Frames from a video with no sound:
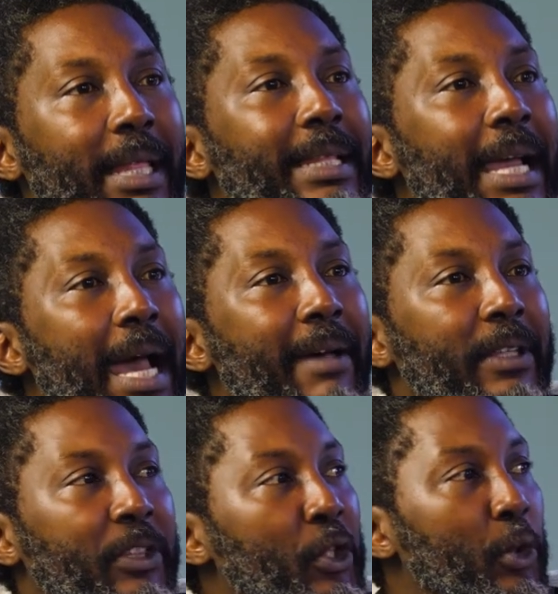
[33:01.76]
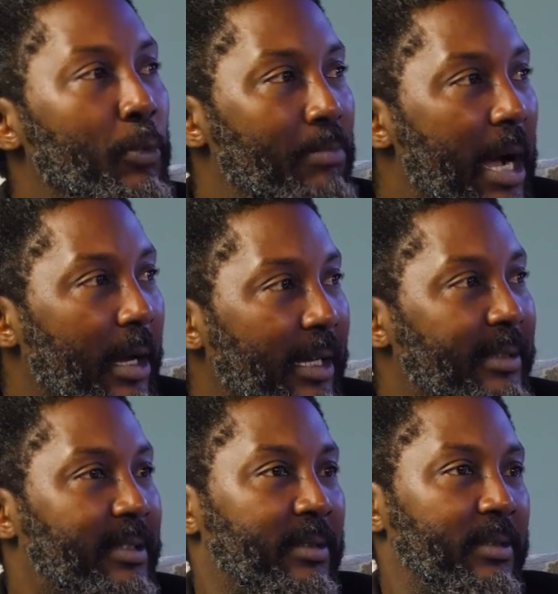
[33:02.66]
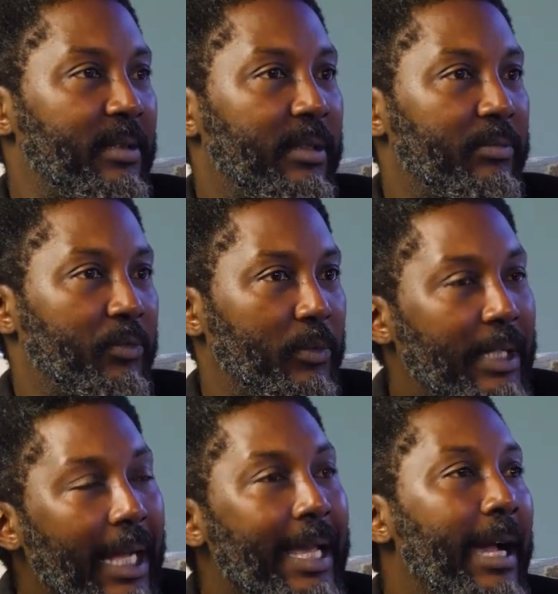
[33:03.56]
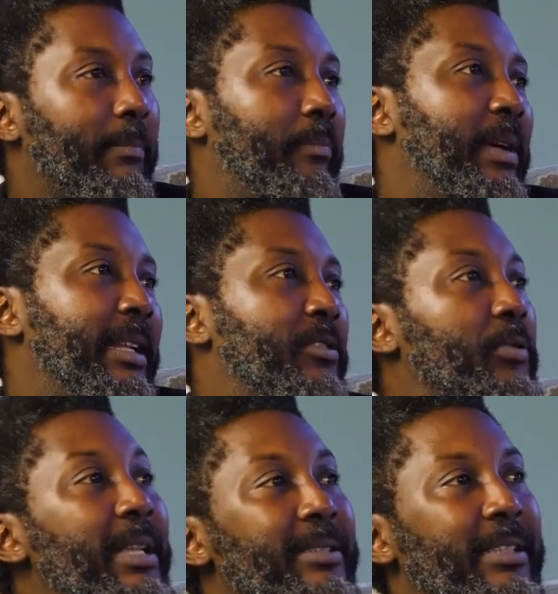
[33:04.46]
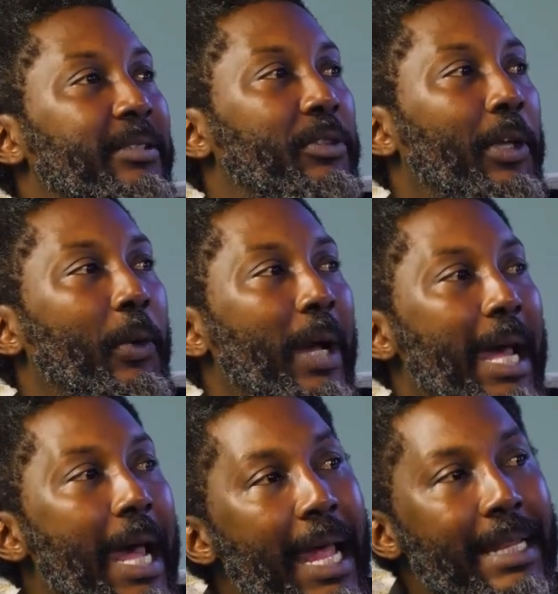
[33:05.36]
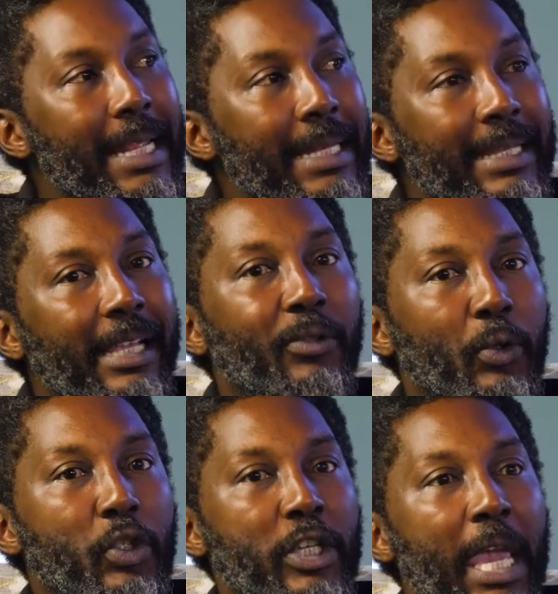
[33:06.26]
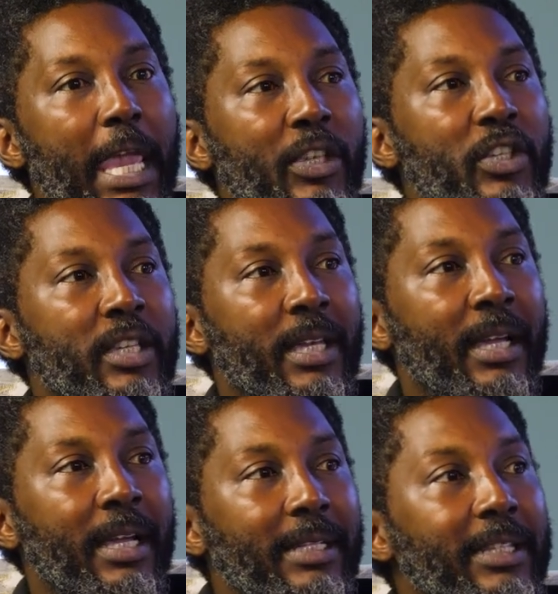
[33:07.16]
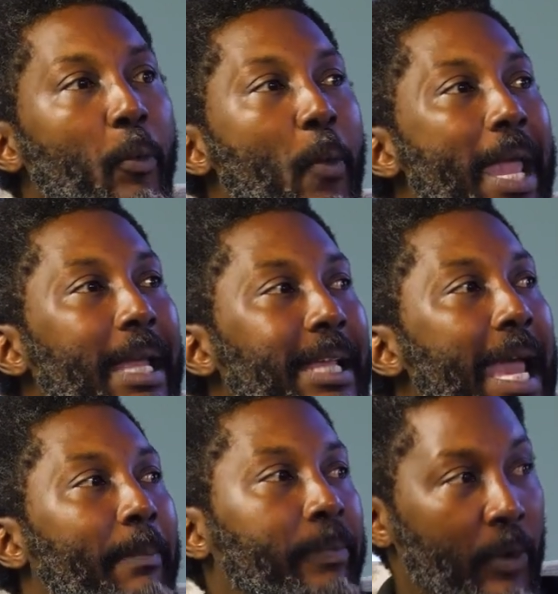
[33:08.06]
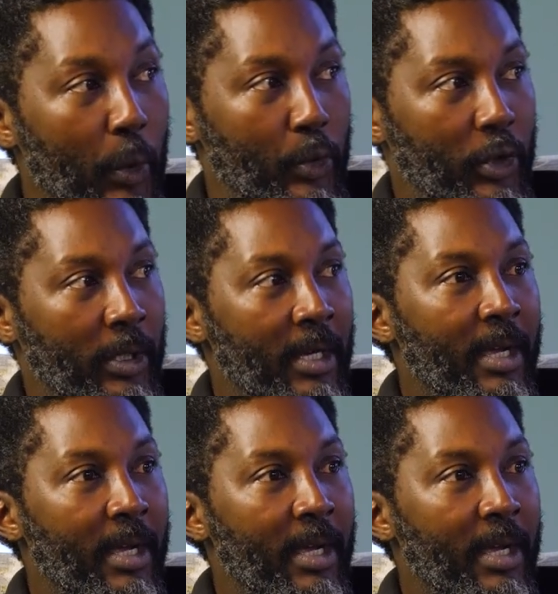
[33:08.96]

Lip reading: that they are having new markets that they are penetrating into, and they need to change the way they approach